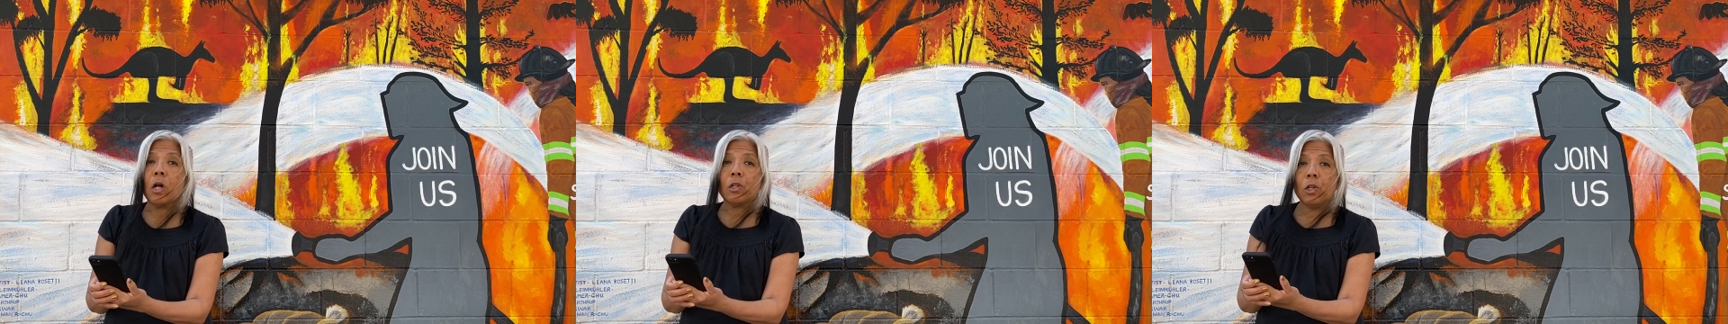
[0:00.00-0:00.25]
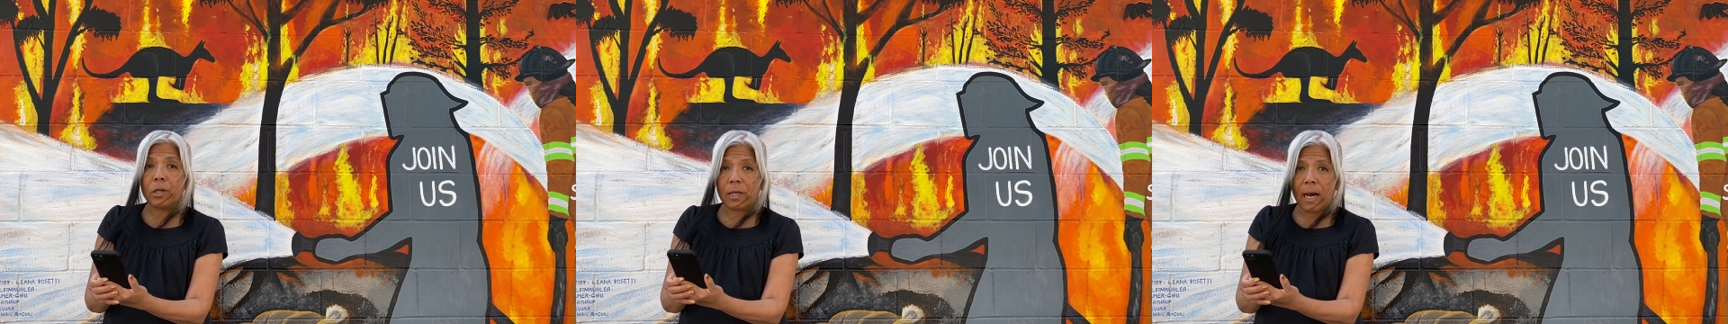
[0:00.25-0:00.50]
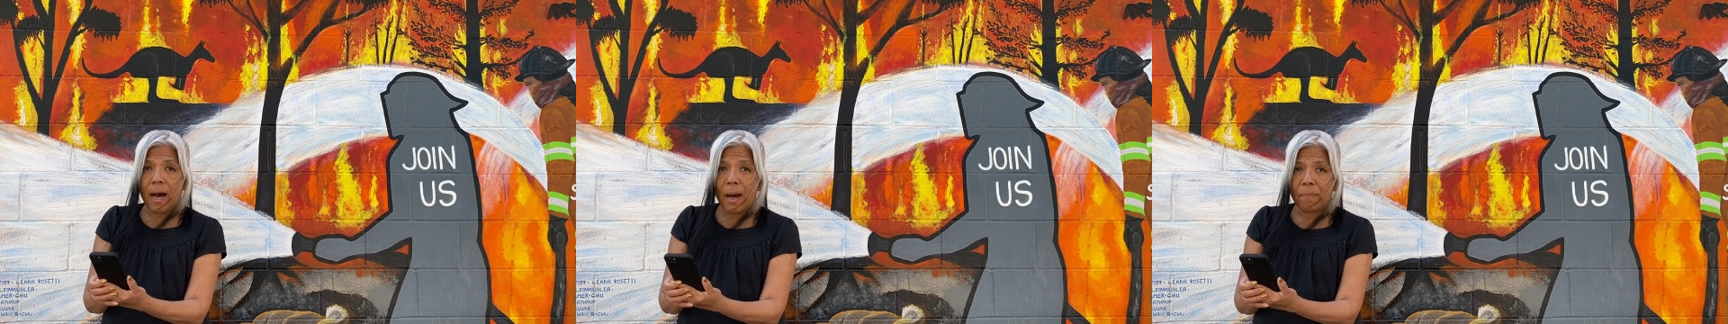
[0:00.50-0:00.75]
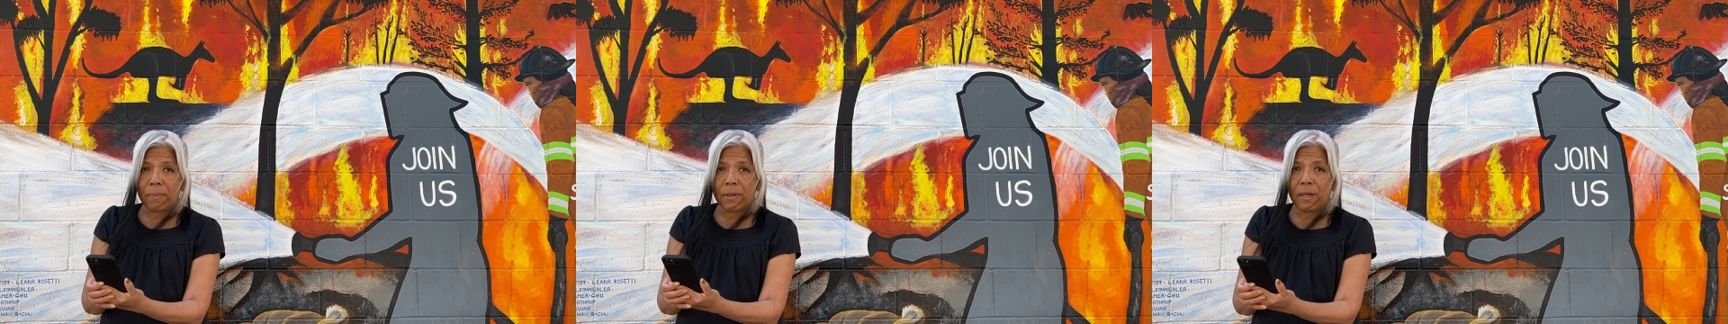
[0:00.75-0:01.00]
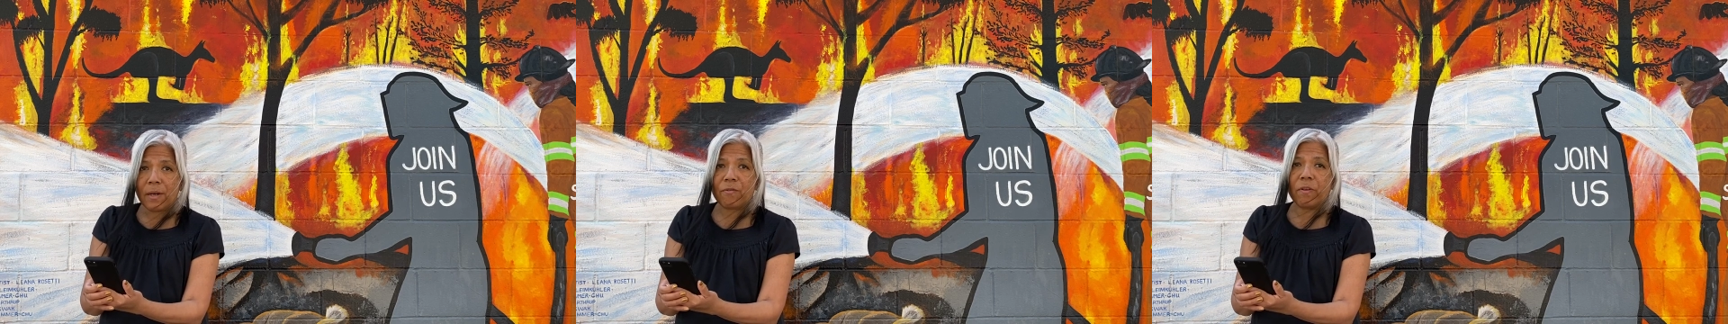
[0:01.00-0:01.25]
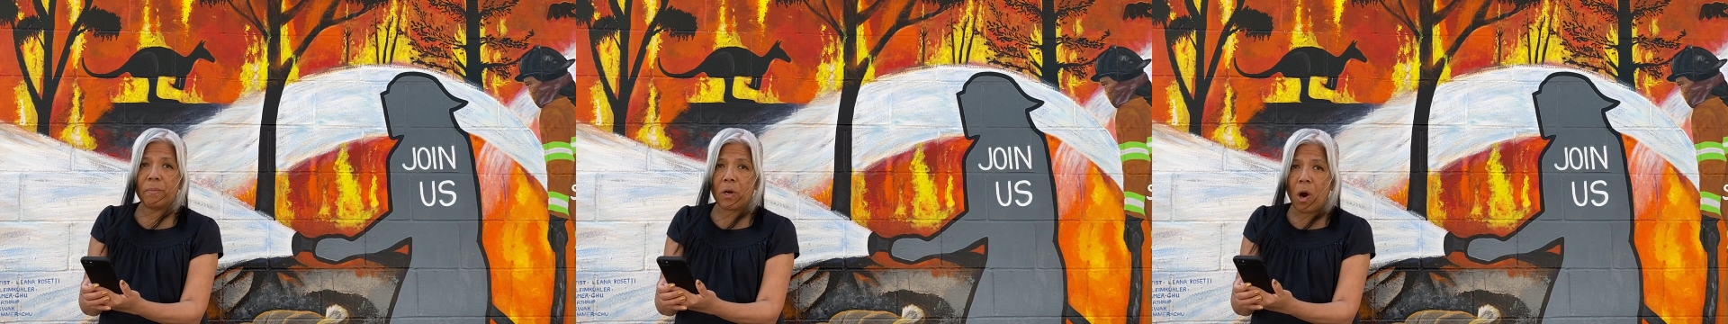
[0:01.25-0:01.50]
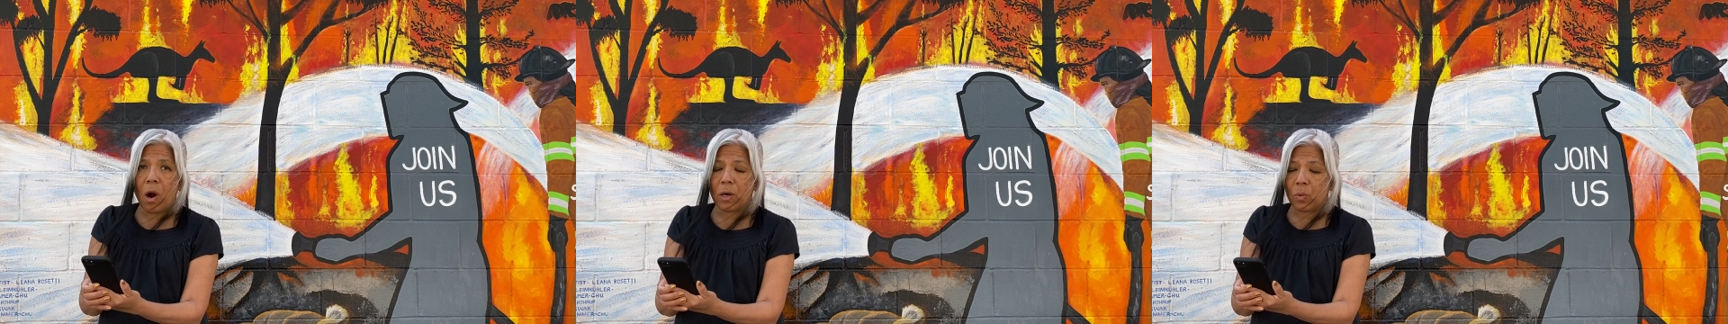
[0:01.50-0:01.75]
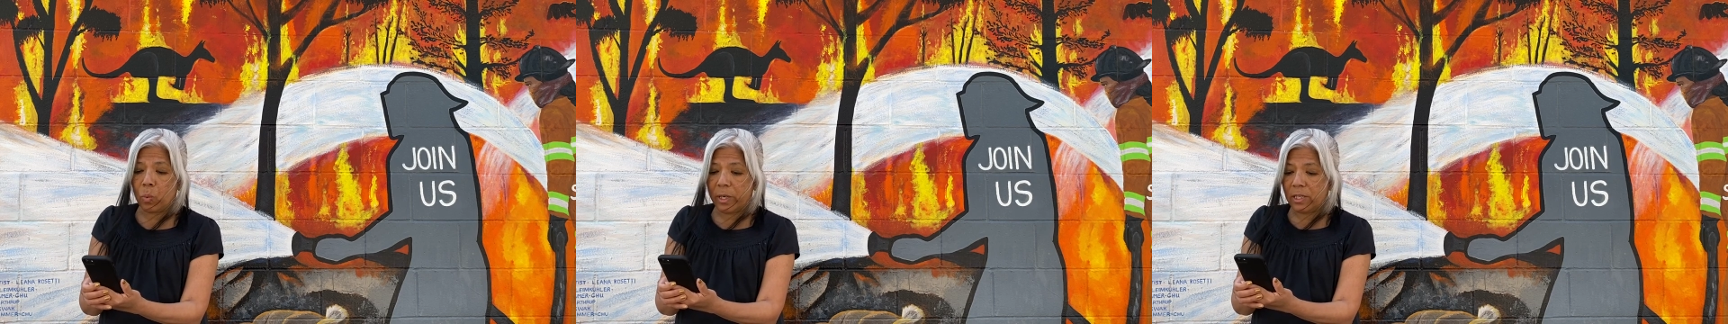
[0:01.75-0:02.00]
look up from
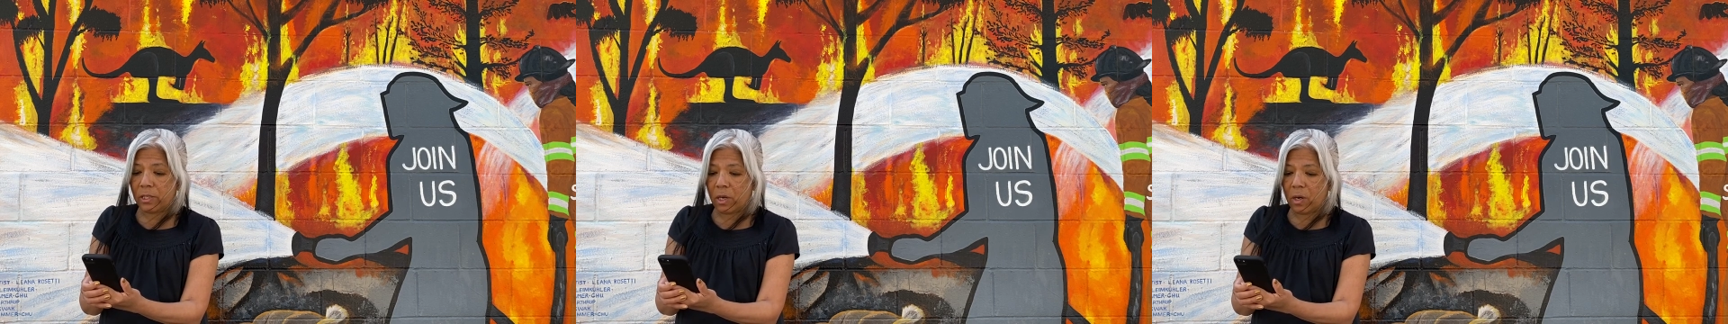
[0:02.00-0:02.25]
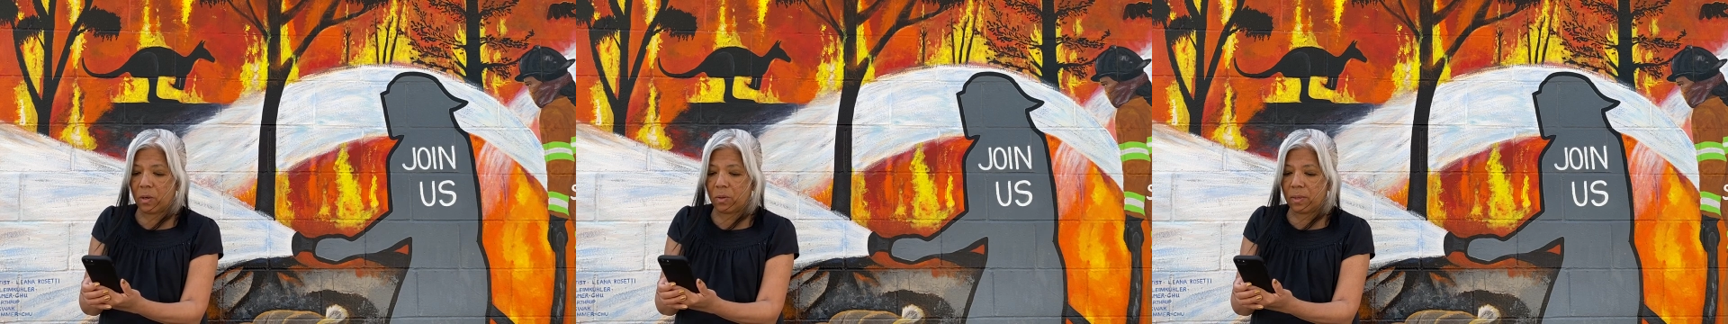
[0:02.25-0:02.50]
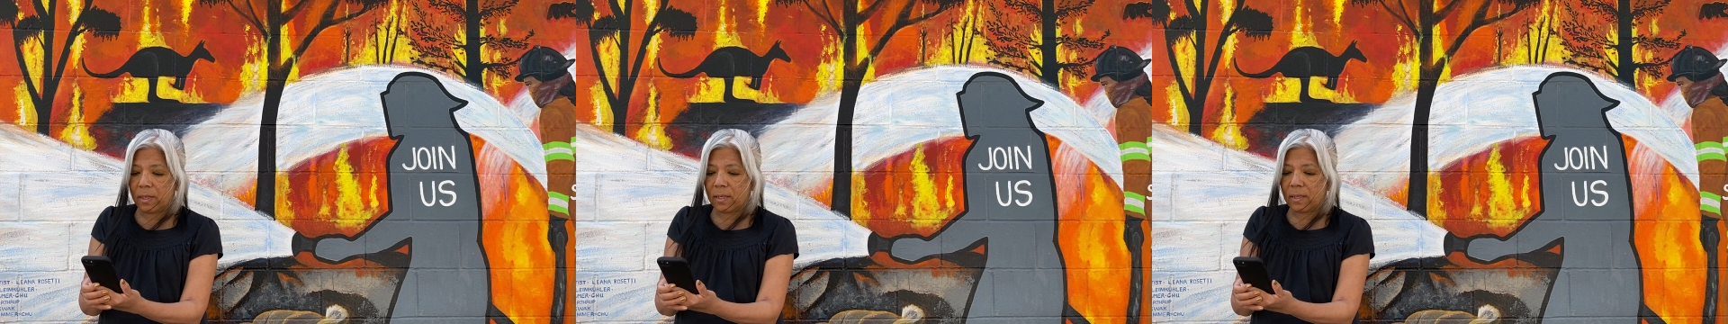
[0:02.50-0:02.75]
car window,